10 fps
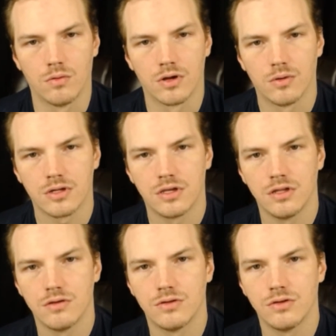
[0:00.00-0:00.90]
What
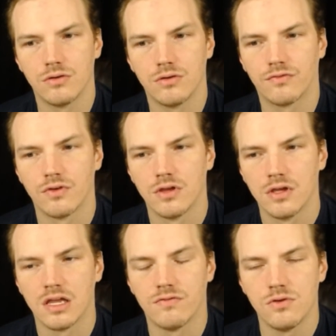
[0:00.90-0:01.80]
can you do if
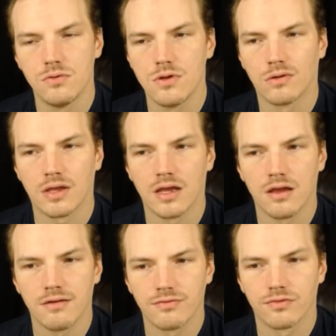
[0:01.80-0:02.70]
you don't
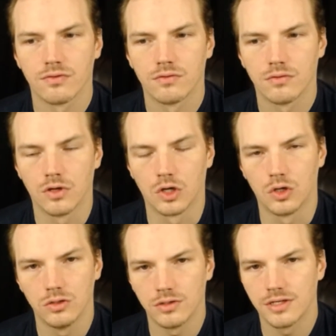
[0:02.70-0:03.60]
have a
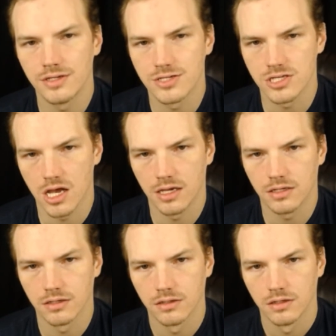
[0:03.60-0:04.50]
good looking
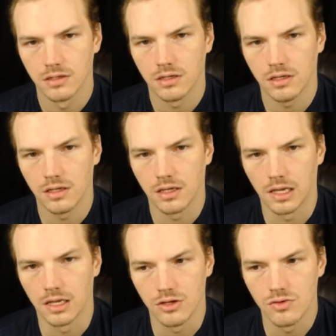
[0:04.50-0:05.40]
site
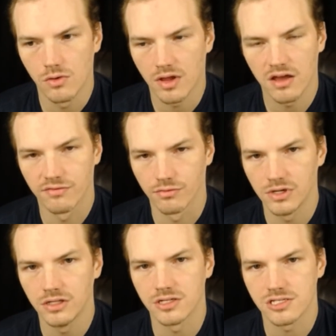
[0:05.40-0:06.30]
and you don't have
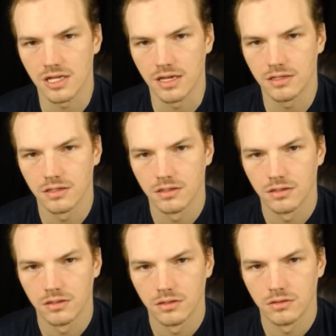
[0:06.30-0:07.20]
real estate?
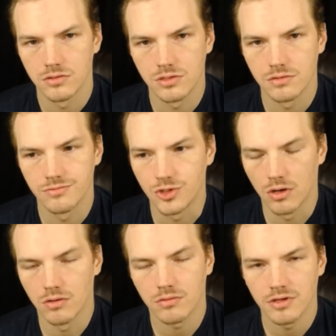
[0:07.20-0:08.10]

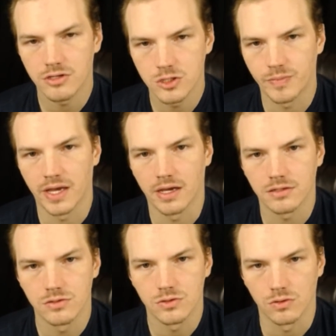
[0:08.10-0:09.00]
Don't
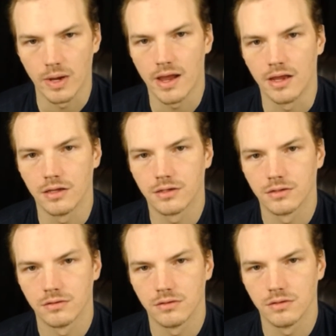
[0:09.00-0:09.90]
expect to rank.
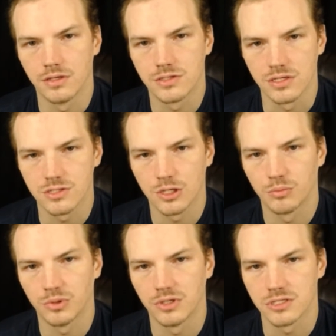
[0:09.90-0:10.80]
It's as
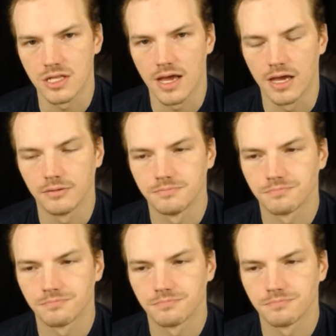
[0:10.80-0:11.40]
simple as that.